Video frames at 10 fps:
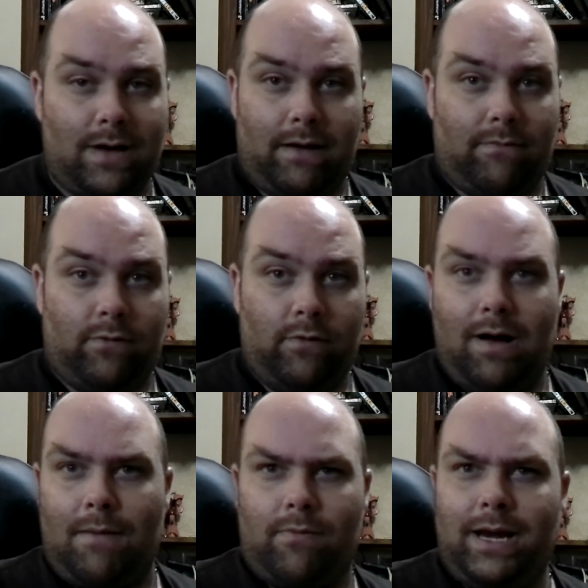I grew
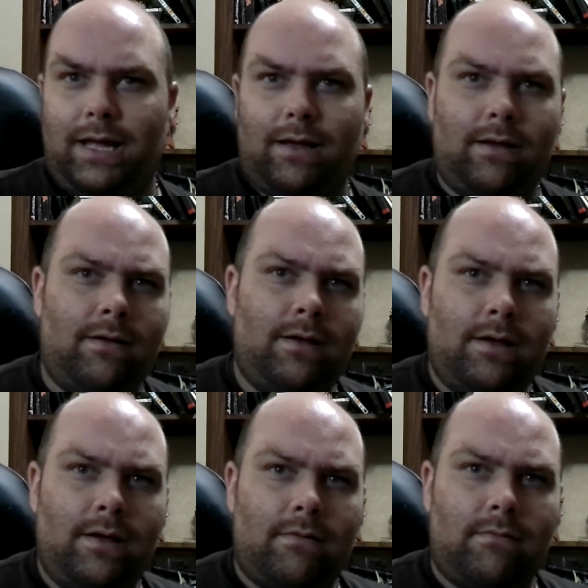up reading
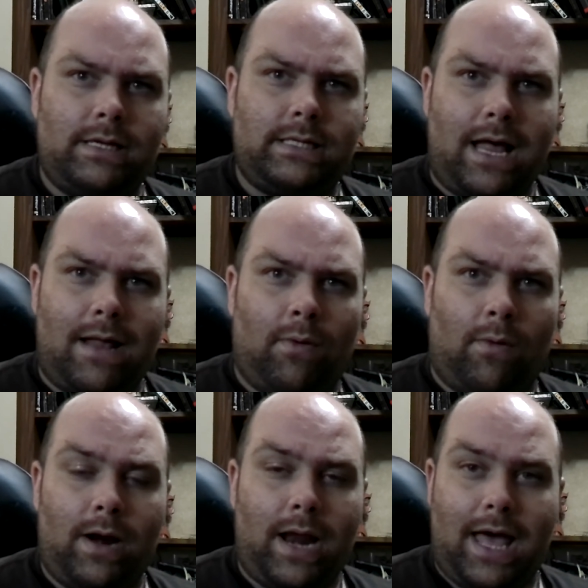Rich Dad
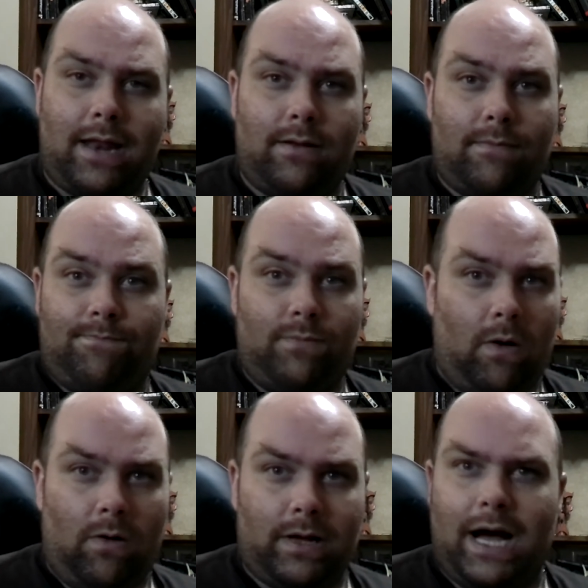Poor Dad and
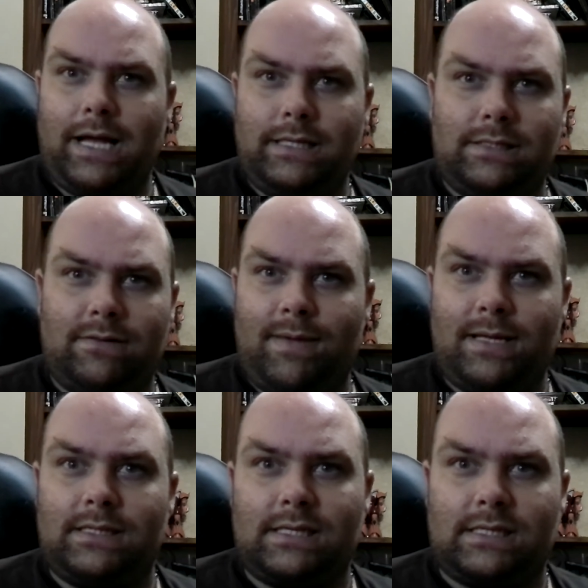all kinds of
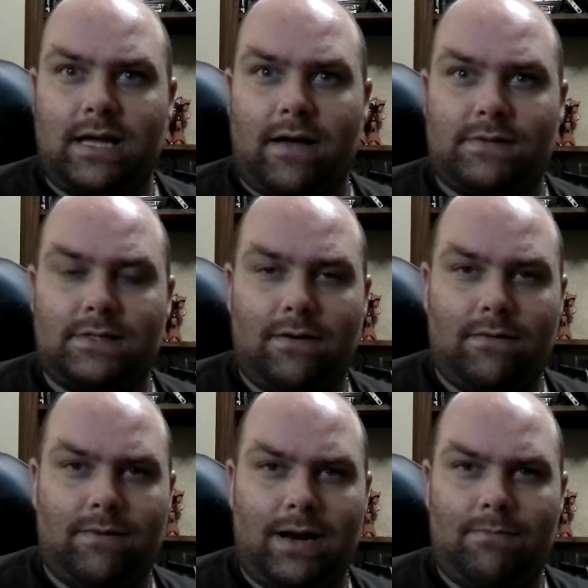business stuff. So
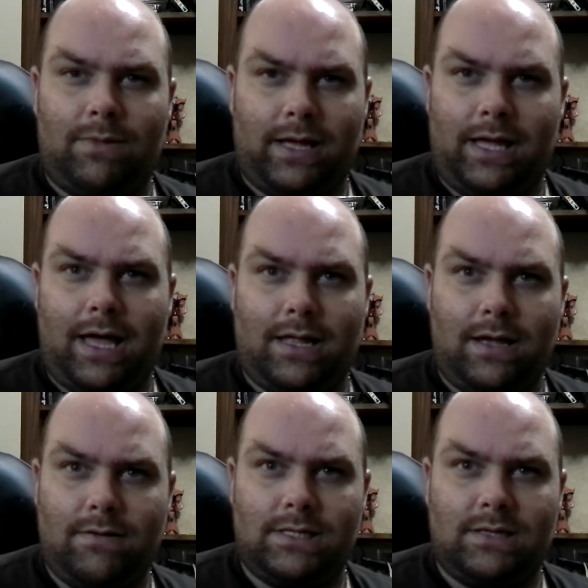when I'm looking at
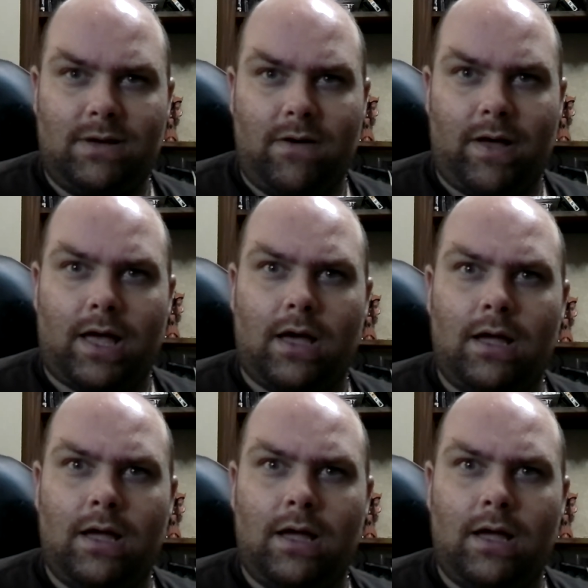YouTube going,